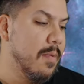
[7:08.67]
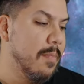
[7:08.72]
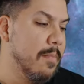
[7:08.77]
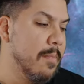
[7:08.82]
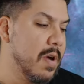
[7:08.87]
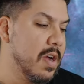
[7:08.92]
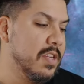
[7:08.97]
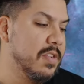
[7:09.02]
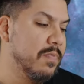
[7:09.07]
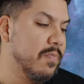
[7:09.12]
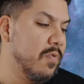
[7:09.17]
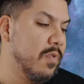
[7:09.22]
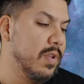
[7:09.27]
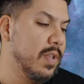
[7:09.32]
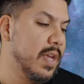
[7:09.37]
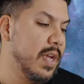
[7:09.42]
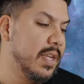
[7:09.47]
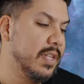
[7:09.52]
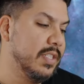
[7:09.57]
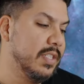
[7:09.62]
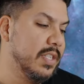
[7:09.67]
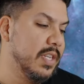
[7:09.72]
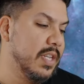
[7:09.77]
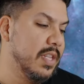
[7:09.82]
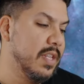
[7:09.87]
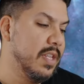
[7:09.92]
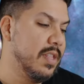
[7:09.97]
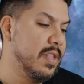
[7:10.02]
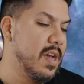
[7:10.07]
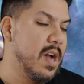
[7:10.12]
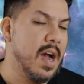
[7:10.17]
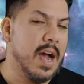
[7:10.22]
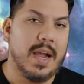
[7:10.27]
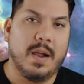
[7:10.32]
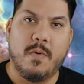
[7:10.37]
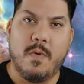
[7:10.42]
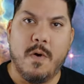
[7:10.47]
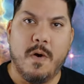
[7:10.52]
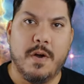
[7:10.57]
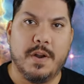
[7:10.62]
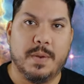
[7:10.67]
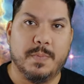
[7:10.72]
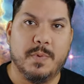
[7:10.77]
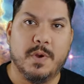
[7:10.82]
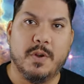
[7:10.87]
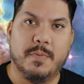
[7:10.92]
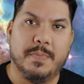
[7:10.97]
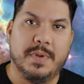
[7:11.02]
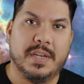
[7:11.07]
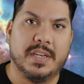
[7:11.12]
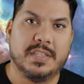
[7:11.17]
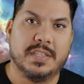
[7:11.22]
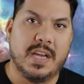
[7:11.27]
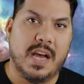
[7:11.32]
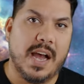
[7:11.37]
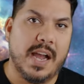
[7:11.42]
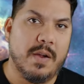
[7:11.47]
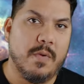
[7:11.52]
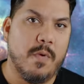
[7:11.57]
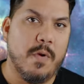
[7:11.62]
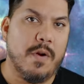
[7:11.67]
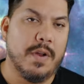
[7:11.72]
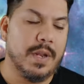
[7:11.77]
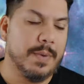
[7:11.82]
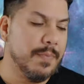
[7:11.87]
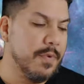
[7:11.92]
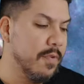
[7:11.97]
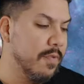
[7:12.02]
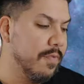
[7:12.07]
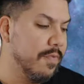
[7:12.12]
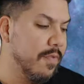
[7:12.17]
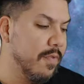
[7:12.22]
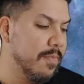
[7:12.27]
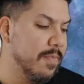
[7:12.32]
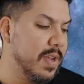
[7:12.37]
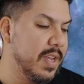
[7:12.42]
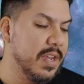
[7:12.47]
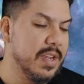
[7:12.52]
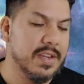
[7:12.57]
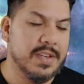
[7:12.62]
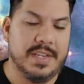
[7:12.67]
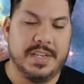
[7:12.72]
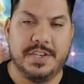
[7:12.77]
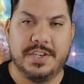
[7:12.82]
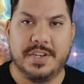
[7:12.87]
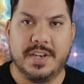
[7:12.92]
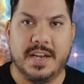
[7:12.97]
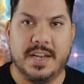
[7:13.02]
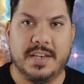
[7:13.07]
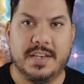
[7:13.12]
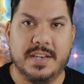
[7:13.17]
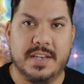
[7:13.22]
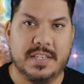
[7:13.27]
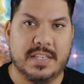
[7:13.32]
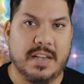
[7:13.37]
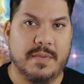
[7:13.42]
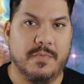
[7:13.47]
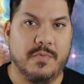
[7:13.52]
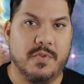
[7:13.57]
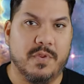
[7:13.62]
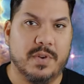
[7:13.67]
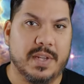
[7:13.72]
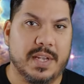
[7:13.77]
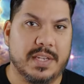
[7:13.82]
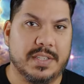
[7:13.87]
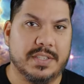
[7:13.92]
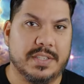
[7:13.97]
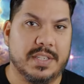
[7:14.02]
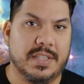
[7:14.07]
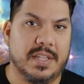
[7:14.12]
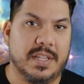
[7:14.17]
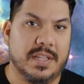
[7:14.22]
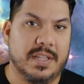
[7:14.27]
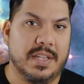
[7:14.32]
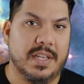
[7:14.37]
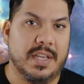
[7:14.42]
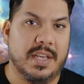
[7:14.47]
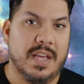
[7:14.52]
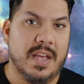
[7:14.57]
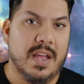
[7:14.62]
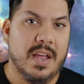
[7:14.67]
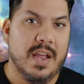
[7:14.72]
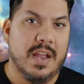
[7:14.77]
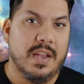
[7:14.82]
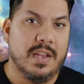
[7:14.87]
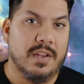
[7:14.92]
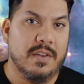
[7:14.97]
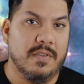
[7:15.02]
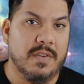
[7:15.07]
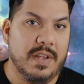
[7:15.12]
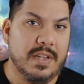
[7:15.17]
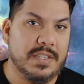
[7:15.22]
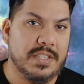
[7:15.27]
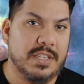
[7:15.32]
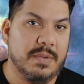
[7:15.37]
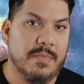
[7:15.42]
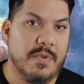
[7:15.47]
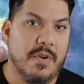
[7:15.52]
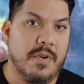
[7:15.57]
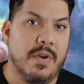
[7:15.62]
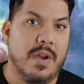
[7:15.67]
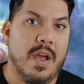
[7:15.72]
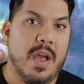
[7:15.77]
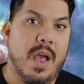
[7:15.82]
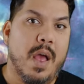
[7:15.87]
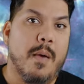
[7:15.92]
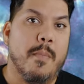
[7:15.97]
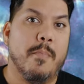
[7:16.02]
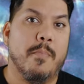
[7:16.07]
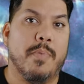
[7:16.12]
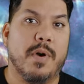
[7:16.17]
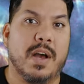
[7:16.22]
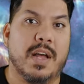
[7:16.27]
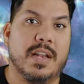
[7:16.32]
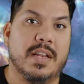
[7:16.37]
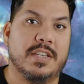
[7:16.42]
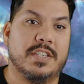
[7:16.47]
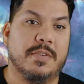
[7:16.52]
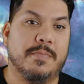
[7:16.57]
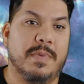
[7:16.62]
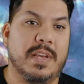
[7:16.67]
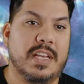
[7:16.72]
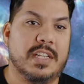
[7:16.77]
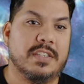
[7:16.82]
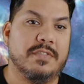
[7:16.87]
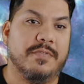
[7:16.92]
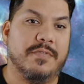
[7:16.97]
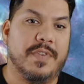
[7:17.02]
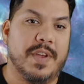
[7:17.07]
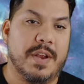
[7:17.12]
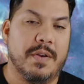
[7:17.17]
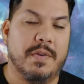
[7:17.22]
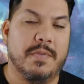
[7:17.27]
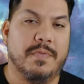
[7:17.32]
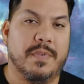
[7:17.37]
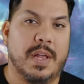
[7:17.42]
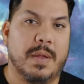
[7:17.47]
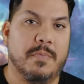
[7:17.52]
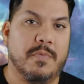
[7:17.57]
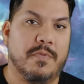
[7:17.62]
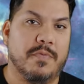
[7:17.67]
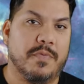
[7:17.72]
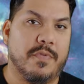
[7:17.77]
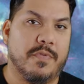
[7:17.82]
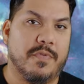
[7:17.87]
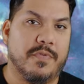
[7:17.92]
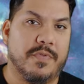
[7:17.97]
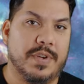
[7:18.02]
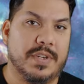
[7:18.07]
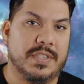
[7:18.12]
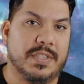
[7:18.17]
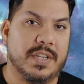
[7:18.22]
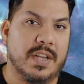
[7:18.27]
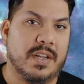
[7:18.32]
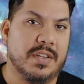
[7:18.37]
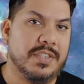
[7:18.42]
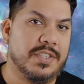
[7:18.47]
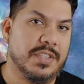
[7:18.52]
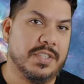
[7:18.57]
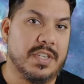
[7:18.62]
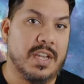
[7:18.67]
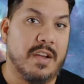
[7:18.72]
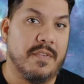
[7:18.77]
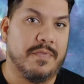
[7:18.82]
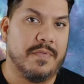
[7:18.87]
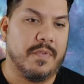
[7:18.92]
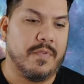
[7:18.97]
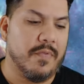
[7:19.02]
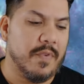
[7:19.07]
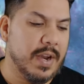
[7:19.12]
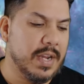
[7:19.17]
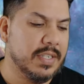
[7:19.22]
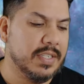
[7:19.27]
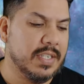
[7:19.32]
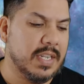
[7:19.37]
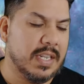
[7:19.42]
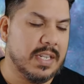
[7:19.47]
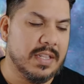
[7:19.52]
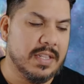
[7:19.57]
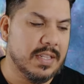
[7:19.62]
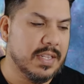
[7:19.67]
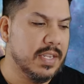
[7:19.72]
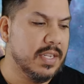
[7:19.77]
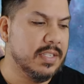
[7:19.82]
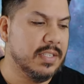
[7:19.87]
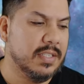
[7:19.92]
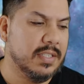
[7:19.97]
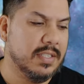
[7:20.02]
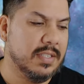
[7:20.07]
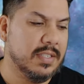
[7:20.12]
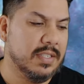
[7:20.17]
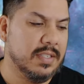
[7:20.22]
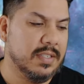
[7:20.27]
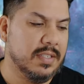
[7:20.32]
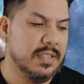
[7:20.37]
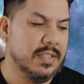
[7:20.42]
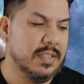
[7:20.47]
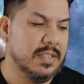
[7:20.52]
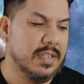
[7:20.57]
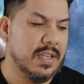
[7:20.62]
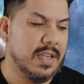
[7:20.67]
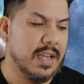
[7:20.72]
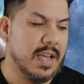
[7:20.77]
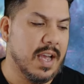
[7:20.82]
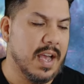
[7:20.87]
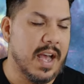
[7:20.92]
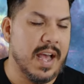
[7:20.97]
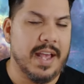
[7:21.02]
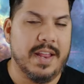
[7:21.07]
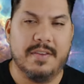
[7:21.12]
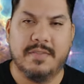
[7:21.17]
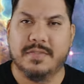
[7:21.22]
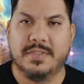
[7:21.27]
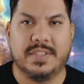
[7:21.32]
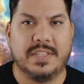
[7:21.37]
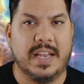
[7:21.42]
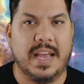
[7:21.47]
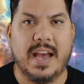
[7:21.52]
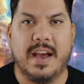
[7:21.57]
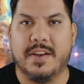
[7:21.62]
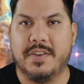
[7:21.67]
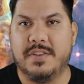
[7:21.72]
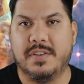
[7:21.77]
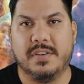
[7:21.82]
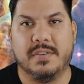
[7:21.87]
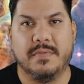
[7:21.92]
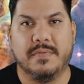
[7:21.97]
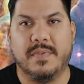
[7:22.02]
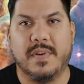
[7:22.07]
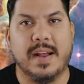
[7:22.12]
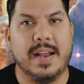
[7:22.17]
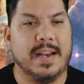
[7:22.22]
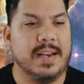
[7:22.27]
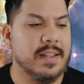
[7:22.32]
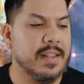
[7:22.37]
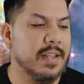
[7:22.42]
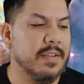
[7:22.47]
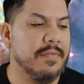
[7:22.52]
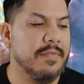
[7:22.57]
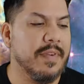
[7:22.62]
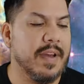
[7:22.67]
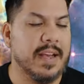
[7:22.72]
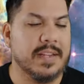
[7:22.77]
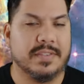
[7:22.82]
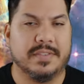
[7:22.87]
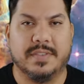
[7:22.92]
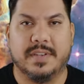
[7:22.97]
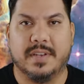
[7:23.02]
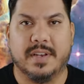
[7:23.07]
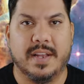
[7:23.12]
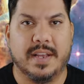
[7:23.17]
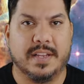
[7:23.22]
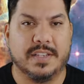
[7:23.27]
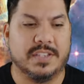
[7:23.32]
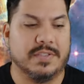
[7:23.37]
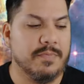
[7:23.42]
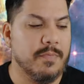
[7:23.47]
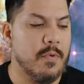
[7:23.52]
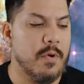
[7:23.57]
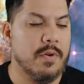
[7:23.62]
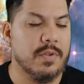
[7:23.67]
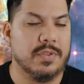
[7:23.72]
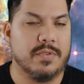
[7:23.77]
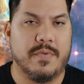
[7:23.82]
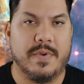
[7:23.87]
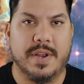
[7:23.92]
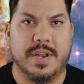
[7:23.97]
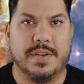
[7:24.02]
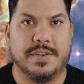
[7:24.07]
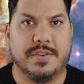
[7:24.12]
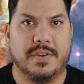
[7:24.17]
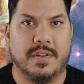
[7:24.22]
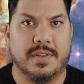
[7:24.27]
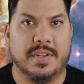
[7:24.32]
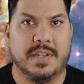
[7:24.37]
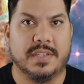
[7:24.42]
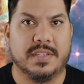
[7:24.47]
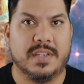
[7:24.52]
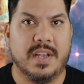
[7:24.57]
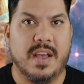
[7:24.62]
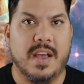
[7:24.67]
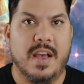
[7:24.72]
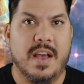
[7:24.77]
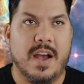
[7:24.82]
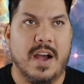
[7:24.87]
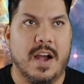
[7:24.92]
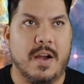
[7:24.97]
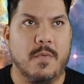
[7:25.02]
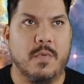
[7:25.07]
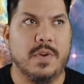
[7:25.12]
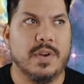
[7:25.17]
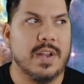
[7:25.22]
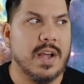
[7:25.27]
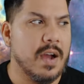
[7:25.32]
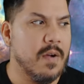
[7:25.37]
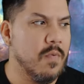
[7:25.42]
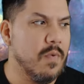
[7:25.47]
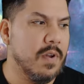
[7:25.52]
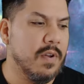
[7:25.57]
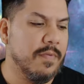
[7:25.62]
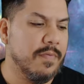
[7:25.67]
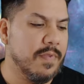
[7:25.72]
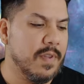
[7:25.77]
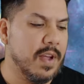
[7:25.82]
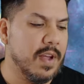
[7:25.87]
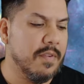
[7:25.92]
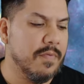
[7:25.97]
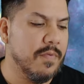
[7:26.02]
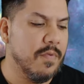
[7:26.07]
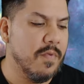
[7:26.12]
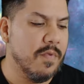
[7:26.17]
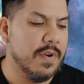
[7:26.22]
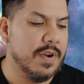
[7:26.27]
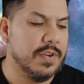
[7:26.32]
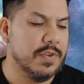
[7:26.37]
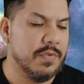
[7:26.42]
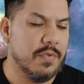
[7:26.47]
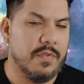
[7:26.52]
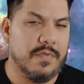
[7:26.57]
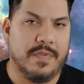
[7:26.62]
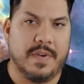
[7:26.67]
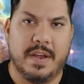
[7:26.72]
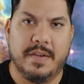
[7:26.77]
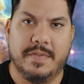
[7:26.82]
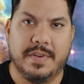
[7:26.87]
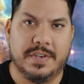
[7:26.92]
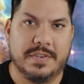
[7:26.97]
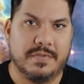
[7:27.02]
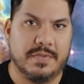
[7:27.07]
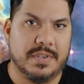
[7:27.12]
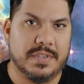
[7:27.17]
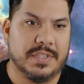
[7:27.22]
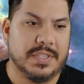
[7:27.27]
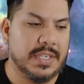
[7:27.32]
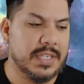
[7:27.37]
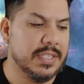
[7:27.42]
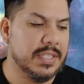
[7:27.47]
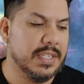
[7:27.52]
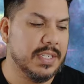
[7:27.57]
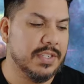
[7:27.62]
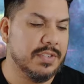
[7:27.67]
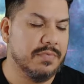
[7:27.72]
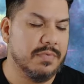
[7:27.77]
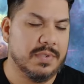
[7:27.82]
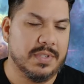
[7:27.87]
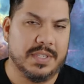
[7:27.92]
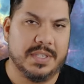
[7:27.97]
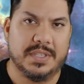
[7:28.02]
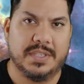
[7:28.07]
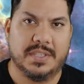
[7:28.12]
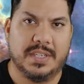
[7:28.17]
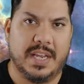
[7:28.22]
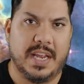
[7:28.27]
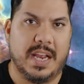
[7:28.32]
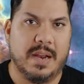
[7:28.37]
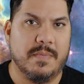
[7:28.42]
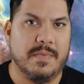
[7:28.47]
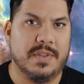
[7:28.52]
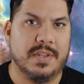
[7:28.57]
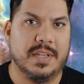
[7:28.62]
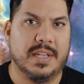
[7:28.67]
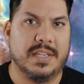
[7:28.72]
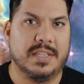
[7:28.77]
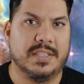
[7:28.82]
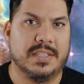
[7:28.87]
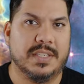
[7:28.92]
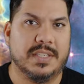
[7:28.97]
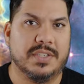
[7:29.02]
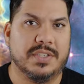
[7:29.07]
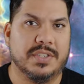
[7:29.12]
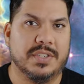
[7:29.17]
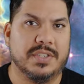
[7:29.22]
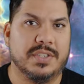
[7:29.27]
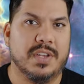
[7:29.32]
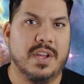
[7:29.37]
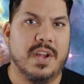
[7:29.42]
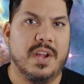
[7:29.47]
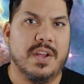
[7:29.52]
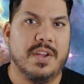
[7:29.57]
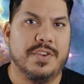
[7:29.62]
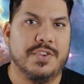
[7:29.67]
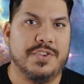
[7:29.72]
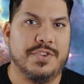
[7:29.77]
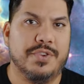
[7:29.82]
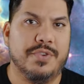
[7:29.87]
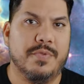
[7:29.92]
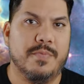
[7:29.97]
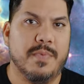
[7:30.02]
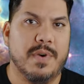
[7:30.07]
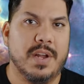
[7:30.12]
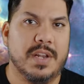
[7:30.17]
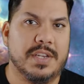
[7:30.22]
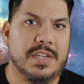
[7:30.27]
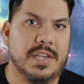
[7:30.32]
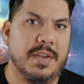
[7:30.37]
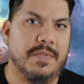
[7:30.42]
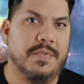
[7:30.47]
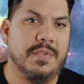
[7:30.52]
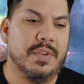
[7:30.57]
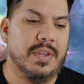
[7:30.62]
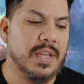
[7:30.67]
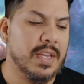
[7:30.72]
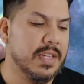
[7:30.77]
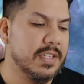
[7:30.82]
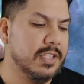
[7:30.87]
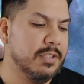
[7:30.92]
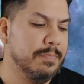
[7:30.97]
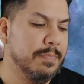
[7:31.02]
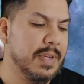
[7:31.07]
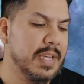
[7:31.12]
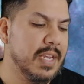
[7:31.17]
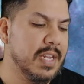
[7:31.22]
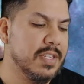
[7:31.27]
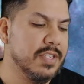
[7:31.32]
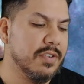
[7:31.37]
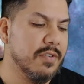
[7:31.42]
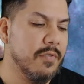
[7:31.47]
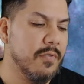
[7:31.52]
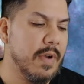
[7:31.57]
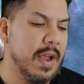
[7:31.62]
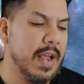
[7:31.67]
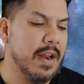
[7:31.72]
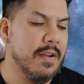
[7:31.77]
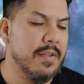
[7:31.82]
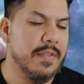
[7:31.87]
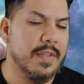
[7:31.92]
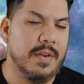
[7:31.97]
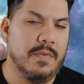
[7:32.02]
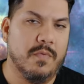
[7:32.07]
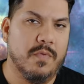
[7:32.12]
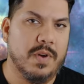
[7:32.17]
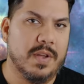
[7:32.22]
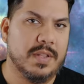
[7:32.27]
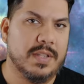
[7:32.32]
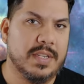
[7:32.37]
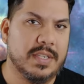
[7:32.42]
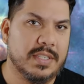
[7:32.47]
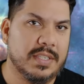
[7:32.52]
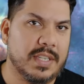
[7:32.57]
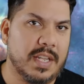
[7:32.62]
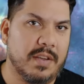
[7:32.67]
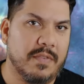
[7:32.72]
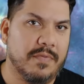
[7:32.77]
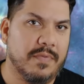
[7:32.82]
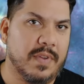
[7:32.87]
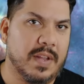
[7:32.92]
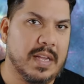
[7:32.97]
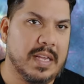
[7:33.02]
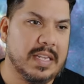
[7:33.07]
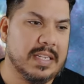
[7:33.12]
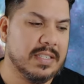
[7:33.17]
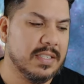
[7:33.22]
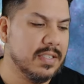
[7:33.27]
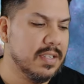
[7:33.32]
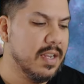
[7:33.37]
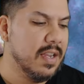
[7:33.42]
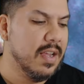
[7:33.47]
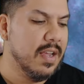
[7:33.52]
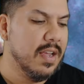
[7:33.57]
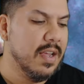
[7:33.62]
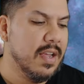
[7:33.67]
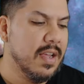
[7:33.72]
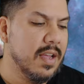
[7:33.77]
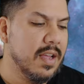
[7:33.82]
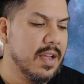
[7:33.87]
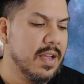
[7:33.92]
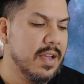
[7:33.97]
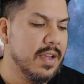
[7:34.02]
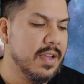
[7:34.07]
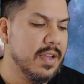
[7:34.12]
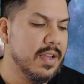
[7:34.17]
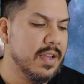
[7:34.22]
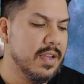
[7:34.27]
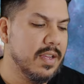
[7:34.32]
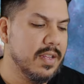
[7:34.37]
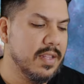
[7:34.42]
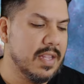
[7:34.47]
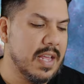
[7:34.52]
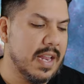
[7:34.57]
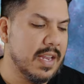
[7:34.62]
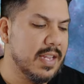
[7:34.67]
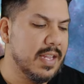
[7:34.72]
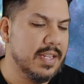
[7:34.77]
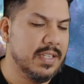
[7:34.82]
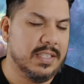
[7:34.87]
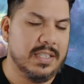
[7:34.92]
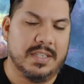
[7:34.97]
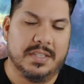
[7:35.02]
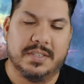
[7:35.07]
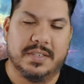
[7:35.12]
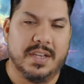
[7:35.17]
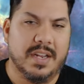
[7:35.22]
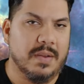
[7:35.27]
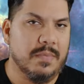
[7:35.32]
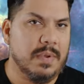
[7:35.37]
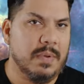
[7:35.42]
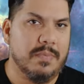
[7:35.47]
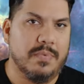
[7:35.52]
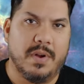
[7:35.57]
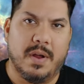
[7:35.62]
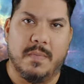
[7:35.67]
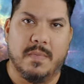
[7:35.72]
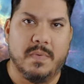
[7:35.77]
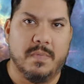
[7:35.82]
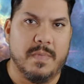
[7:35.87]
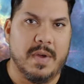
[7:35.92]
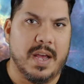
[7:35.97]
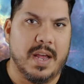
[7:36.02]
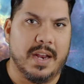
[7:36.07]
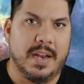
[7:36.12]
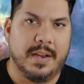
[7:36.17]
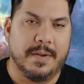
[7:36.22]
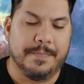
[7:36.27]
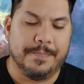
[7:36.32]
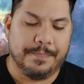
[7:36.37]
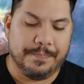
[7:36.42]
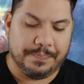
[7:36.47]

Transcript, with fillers: Much more latency than the high quality mode, because the high quality mode for me and DJI does have more latency than the low latency mode, but to me it's very flyable for freestyle, just not for racing. This, I don't see how you could fly anything faster than like a small 3-inch on this. I would not want to fly a 4-inch or a 5-inch or a 6-inch with this camera. The latency is just too much. If you get speeds greater than what this thing flies, that latency is going to be problematic.